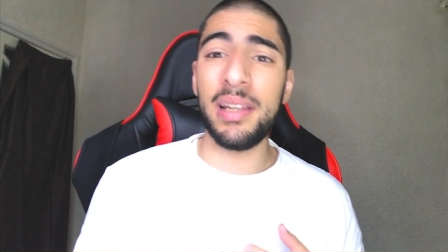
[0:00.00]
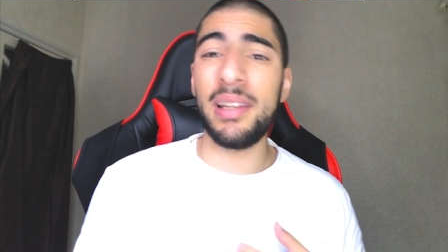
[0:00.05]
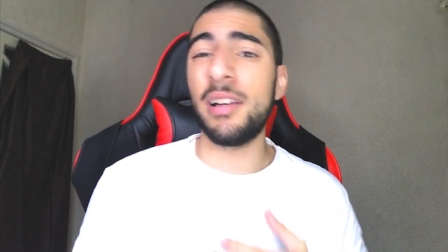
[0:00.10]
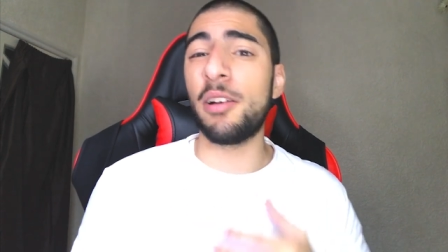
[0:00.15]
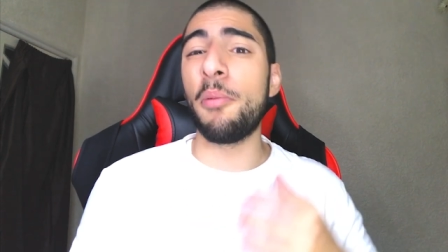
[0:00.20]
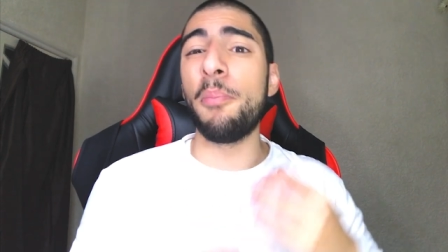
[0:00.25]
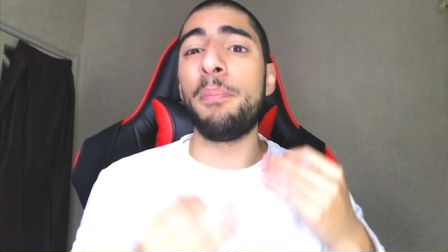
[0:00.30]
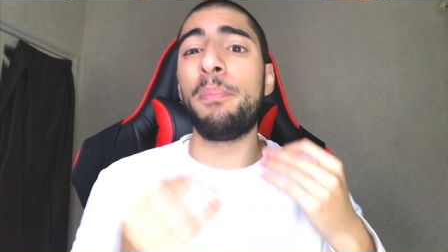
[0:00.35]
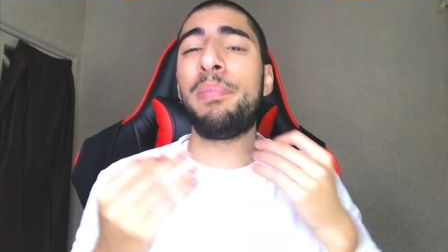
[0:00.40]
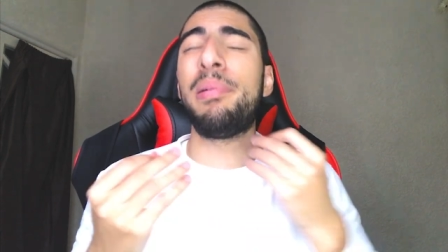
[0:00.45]
they
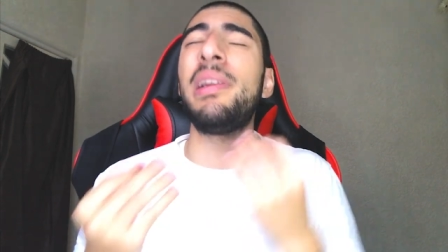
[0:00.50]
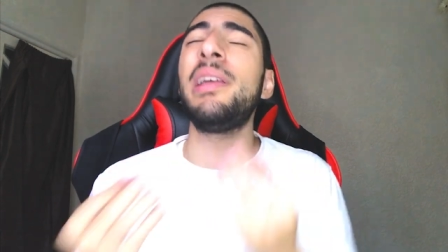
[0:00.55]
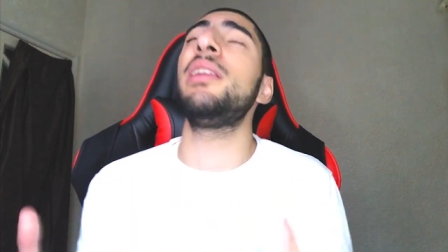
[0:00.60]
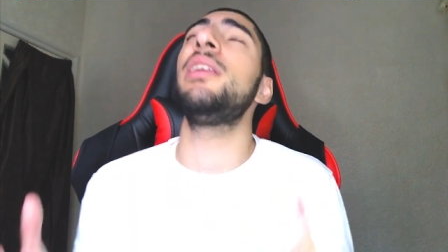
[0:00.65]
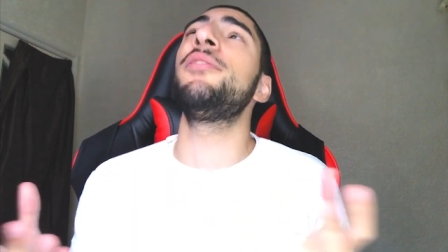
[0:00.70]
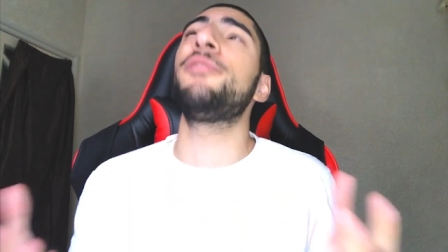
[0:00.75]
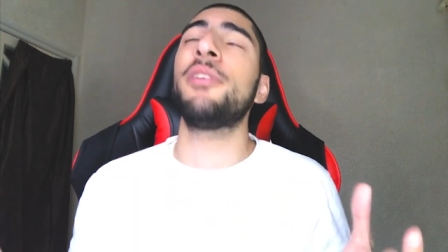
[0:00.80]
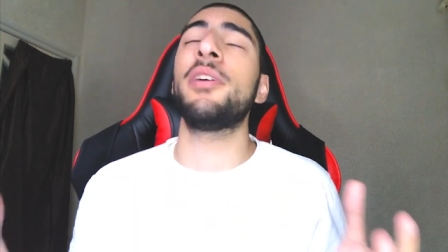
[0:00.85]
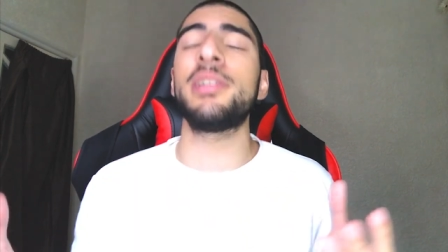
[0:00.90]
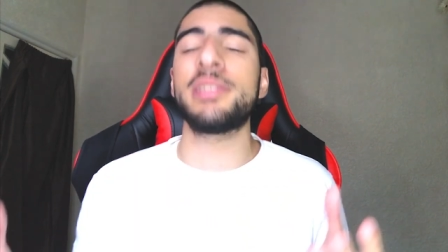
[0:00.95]

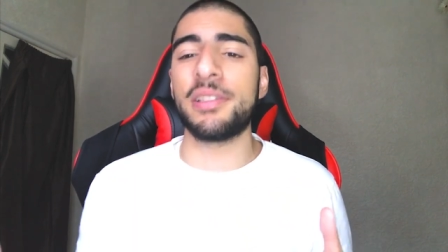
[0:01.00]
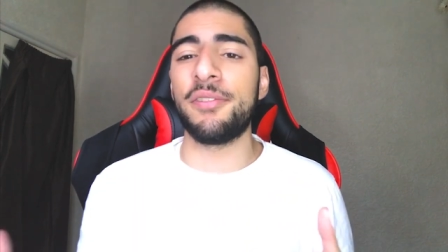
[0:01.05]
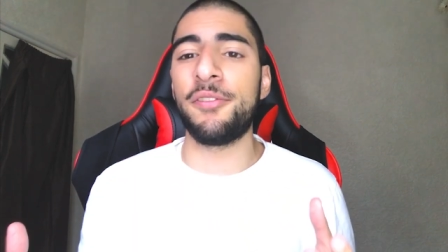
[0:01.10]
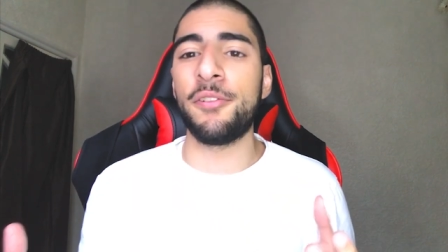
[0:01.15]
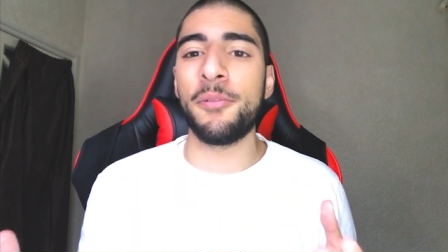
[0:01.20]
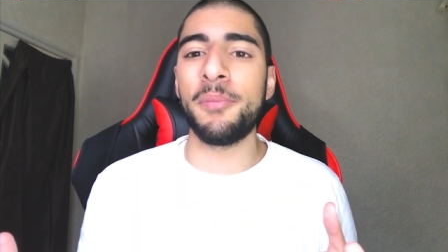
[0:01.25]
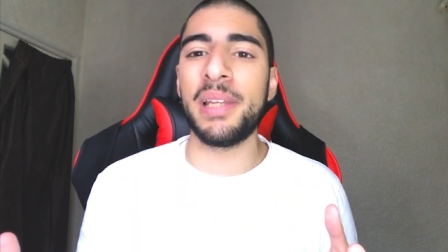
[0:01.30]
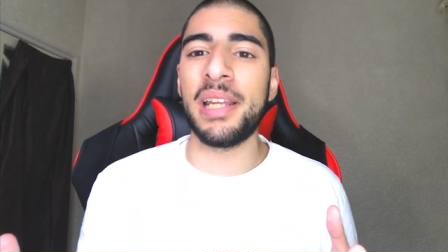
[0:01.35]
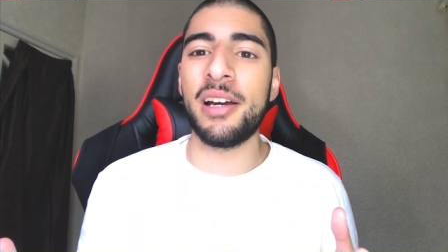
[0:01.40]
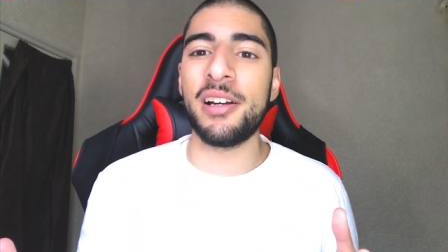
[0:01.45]
completely forgot to
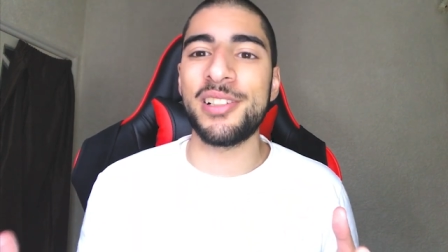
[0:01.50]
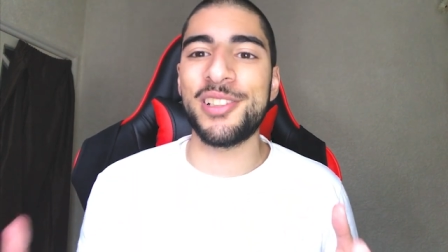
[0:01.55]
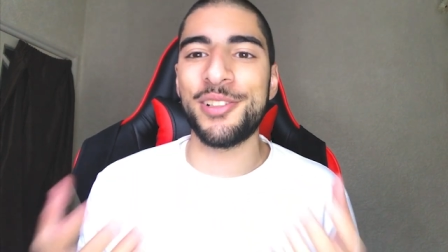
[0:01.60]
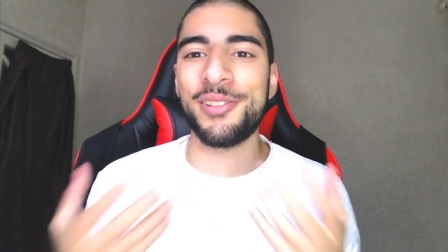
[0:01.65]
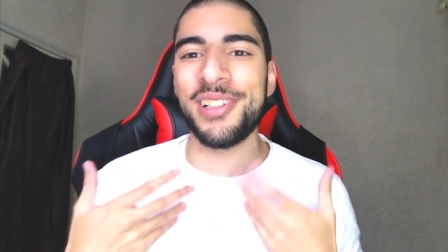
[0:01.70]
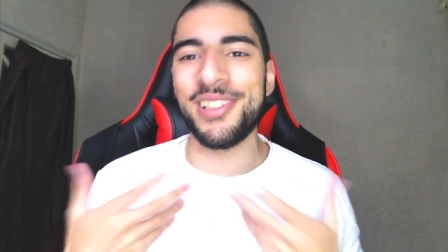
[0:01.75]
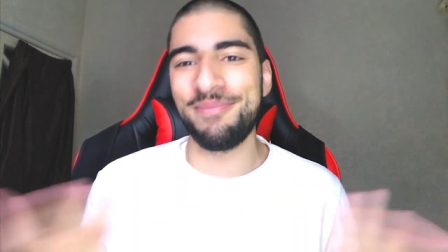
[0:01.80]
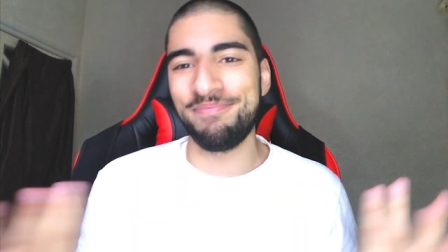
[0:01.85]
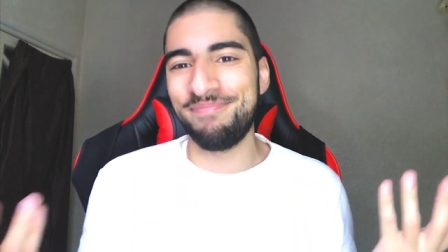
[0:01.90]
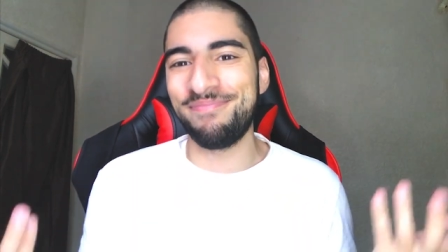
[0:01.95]
film an
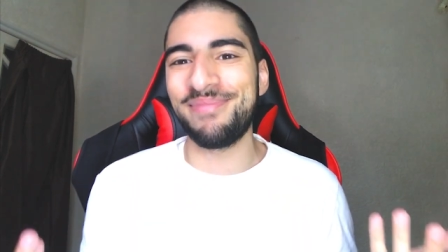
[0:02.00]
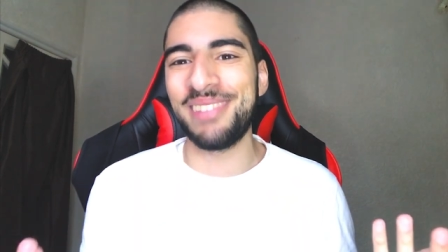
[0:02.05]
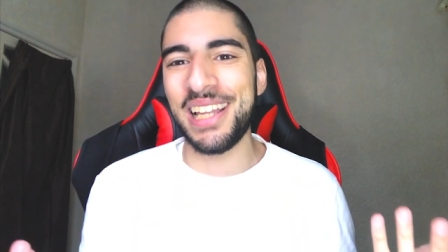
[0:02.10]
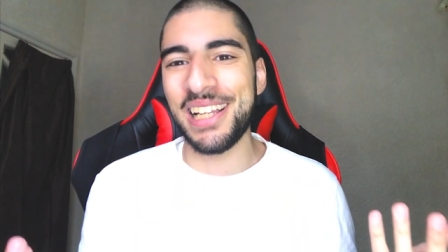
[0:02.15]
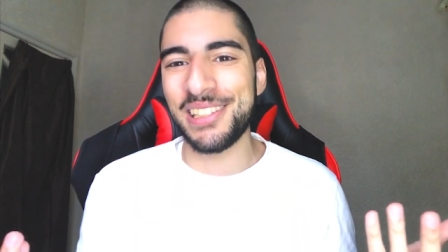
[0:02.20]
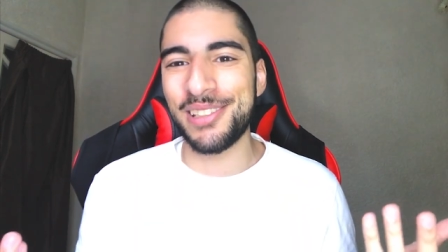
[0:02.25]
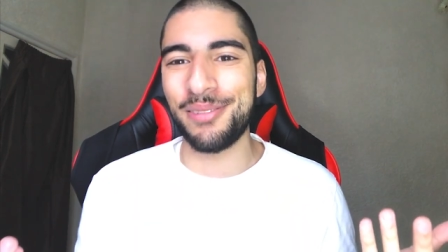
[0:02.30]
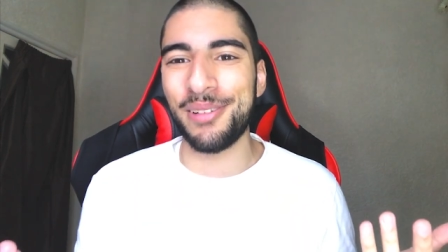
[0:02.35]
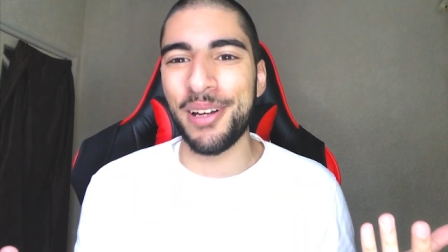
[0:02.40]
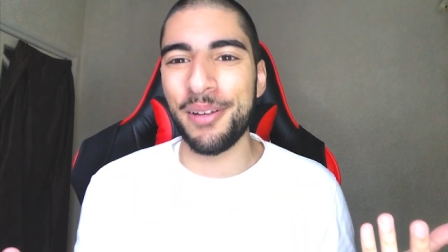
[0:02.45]
outro, and
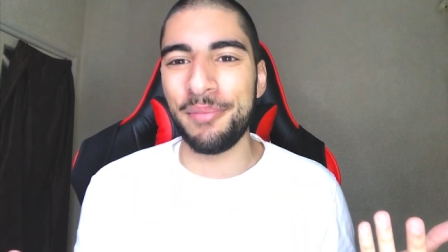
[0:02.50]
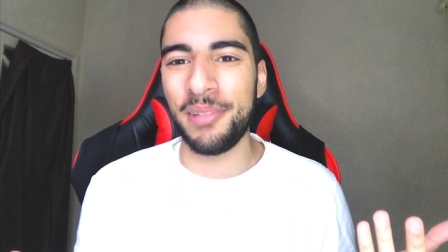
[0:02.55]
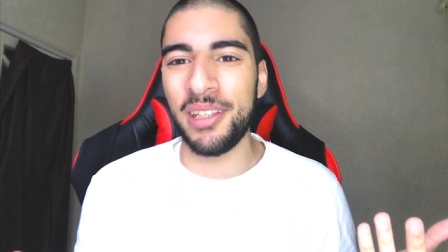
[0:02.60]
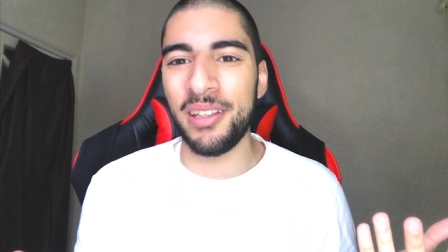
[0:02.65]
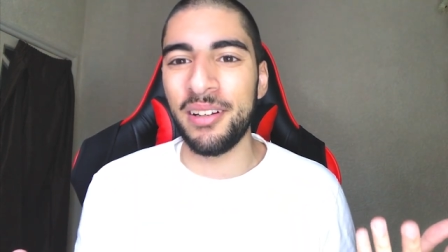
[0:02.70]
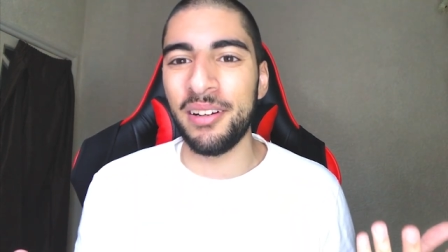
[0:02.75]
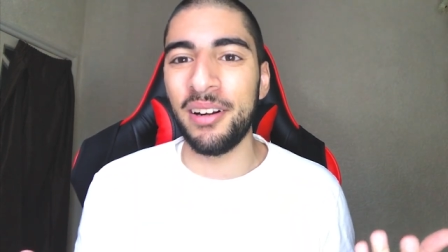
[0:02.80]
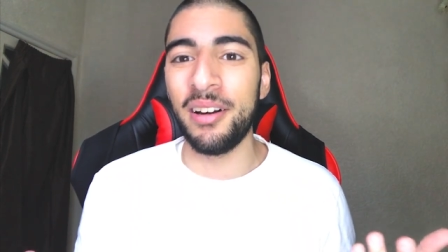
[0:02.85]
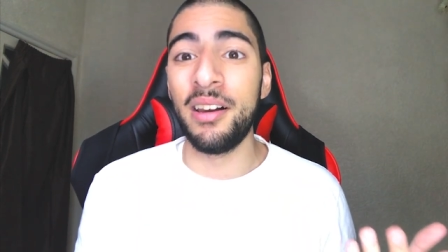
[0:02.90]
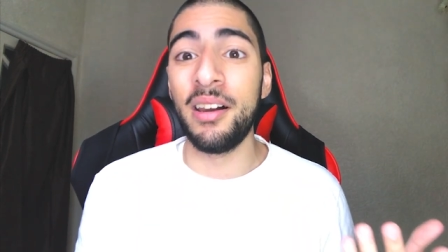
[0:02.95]
that's why I'm
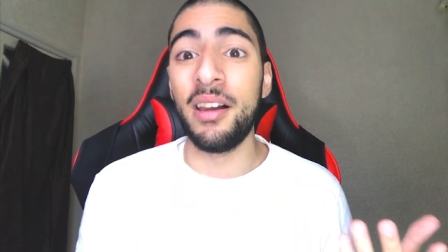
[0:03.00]
here.